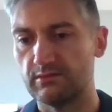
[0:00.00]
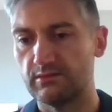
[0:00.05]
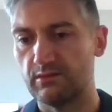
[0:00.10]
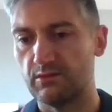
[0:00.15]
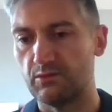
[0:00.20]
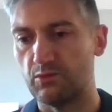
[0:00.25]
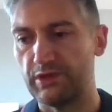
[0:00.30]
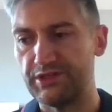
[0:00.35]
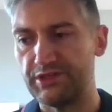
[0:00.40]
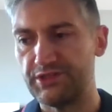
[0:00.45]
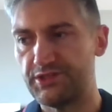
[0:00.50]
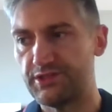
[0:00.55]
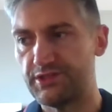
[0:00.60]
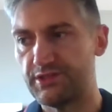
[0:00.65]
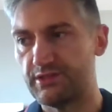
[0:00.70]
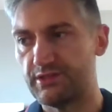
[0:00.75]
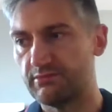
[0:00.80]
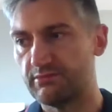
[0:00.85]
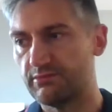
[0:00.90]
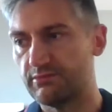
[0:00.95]

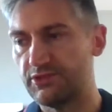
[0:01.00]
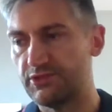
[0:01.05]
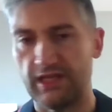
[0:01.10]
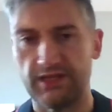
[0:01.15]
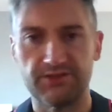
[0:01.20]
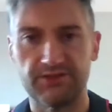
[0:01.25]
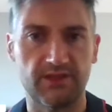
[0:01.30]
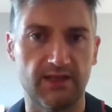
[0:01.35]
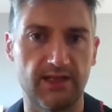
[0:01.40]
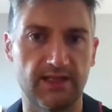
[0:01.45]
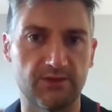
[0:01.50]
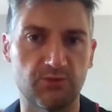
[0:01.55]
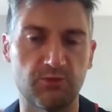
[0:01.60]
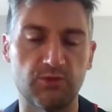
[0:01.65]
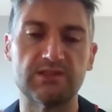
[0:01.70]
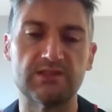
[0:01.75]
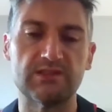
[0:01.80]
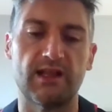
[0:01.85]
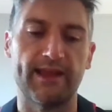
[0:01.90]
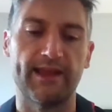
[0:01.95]
which changed a lot
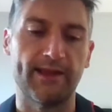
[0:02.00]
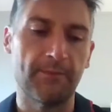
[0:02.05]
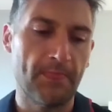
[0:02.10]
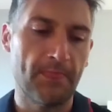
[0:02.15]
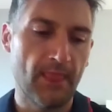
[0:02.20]
was like,